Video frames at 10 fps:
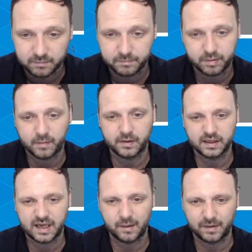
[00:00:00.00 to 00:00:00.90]
Probably
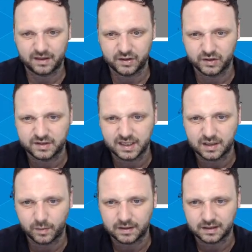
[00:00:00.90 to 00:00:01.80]
game week 13
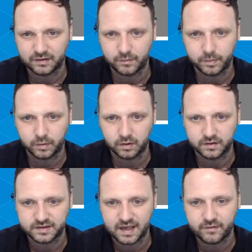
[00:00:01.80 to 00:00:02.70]
away to Liverpool and
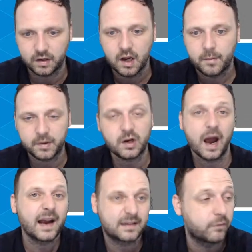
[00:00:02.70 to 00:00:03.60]
7, but you're not
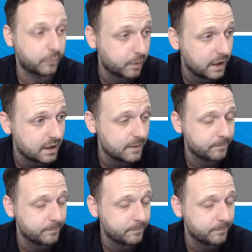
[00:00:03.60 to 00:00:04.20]
actively playing him.